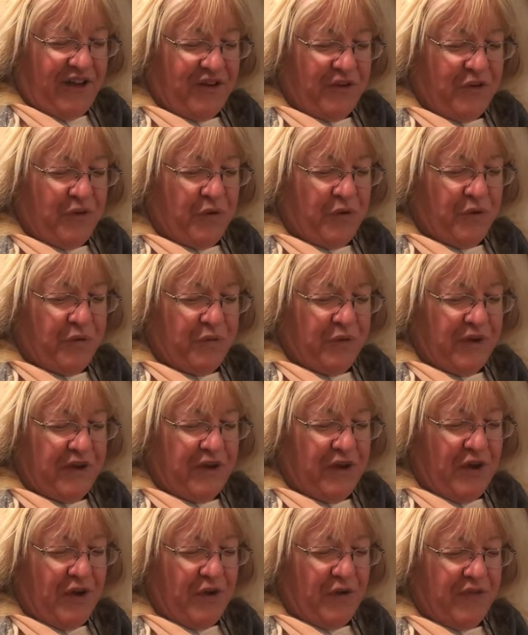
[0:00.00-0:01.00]
Lord, we
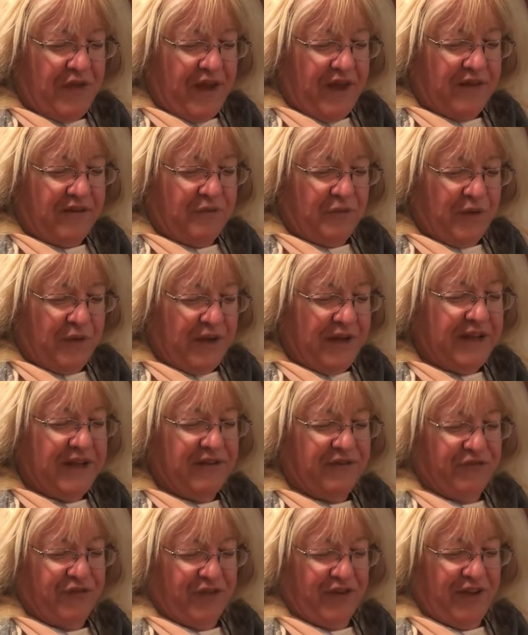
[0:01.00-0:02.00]
know that we need
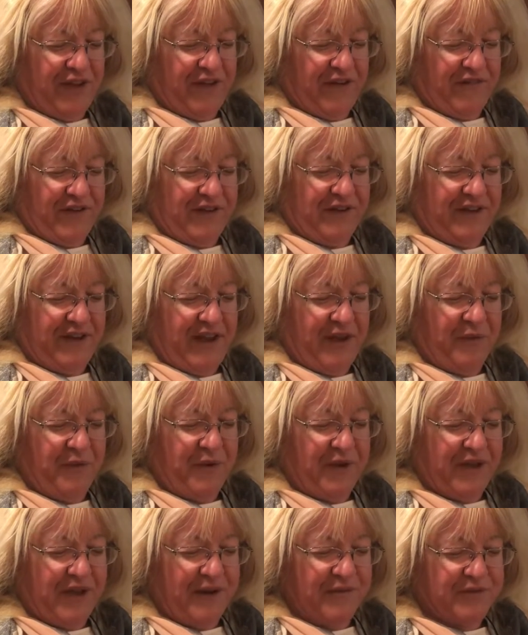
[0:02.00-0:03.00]
forgiven, and we
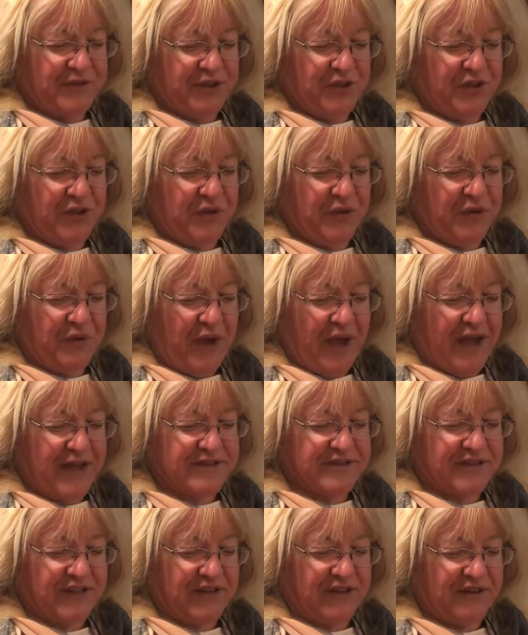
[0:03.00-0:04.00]
come to you
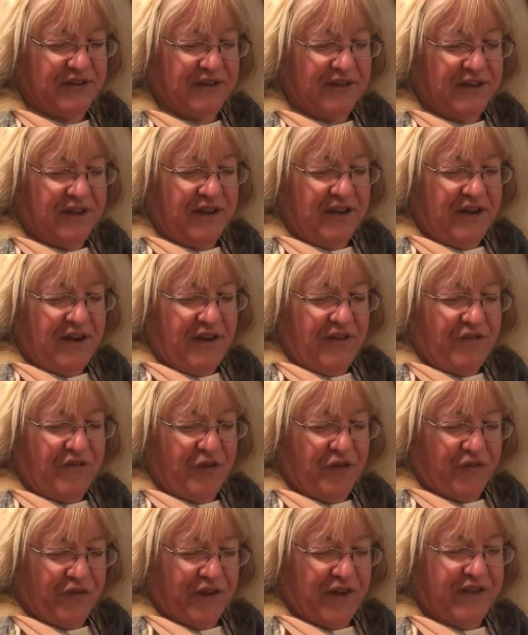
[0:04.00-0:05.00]
asking for
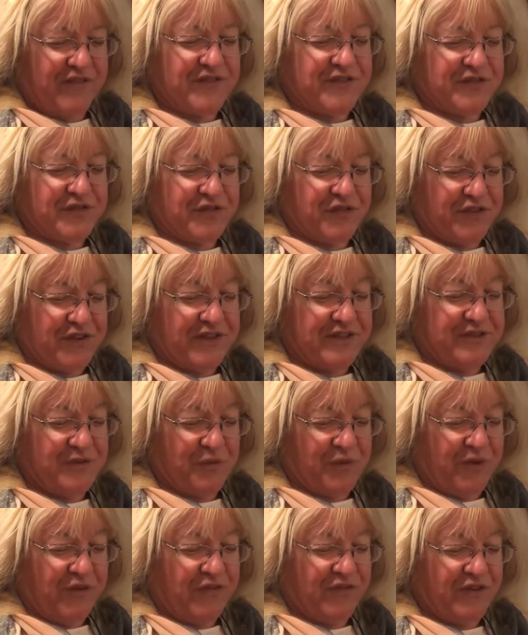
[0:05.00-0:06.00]
forgiveness for things that
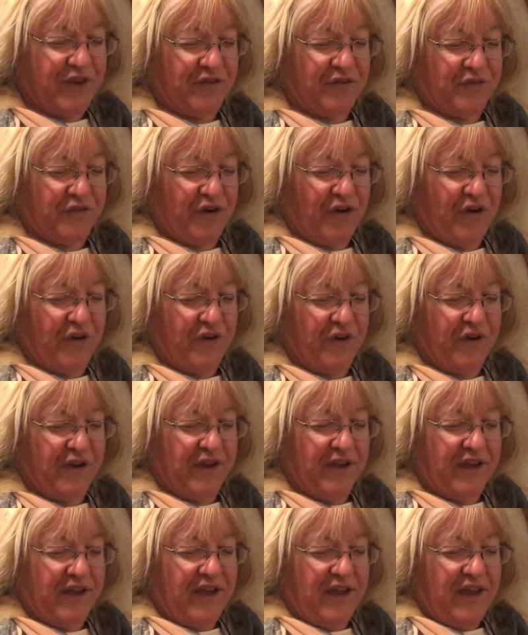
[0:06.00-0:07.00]
we've done wrong,
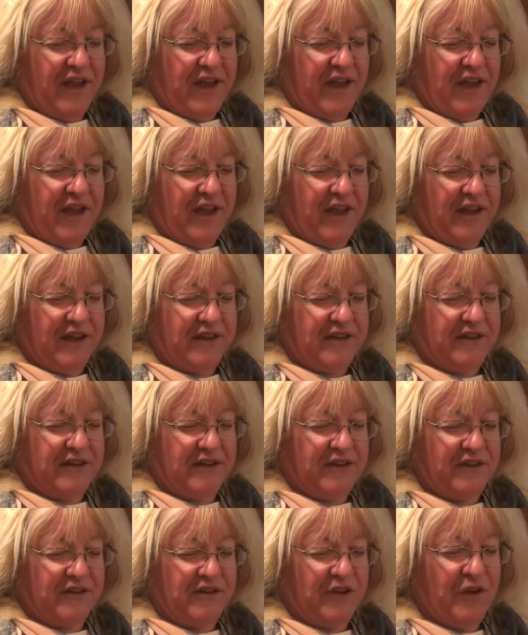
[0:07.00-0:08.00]

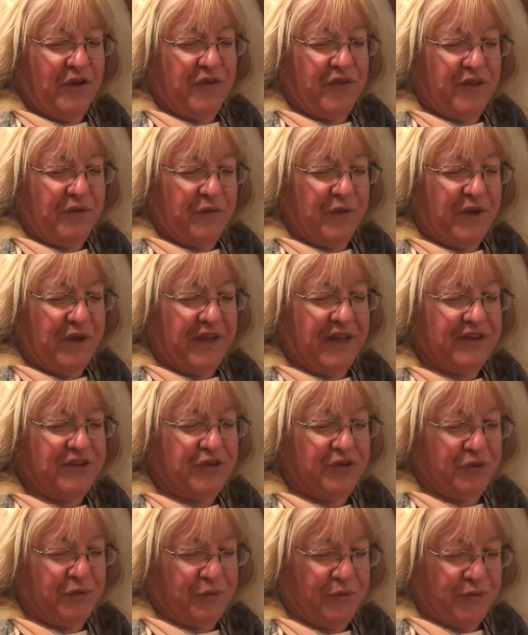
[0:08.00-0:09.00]
and know that we get
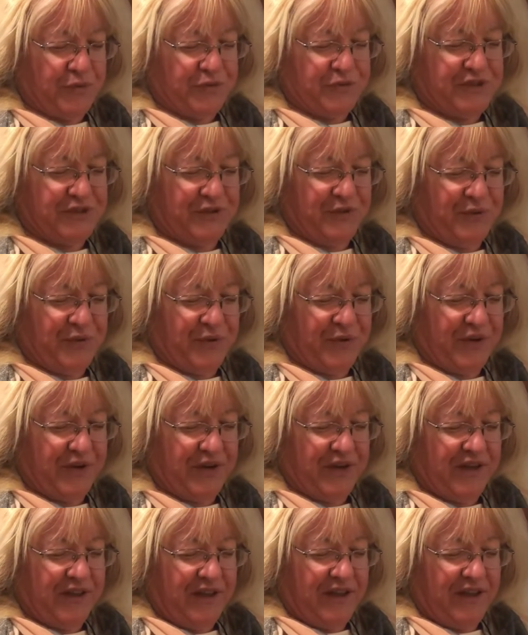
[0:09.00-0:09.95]
your mercy, Lord.